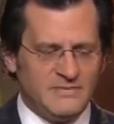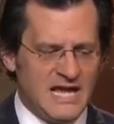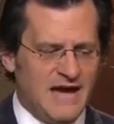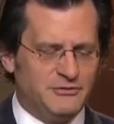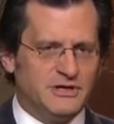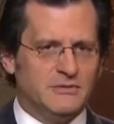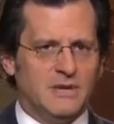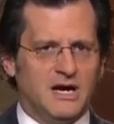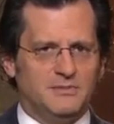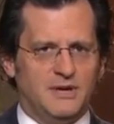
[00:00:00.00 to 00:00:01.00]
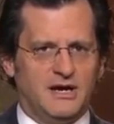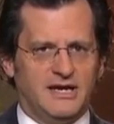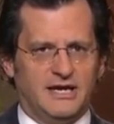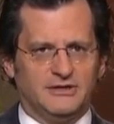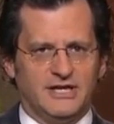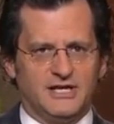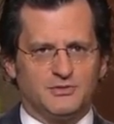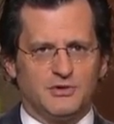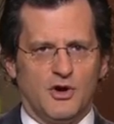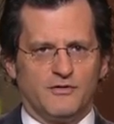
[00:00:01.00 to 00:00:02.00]
After their Ma and Pa Kettle days
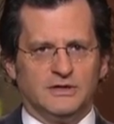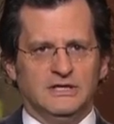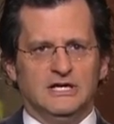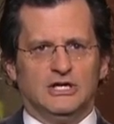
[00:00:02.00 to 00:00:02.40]
were over,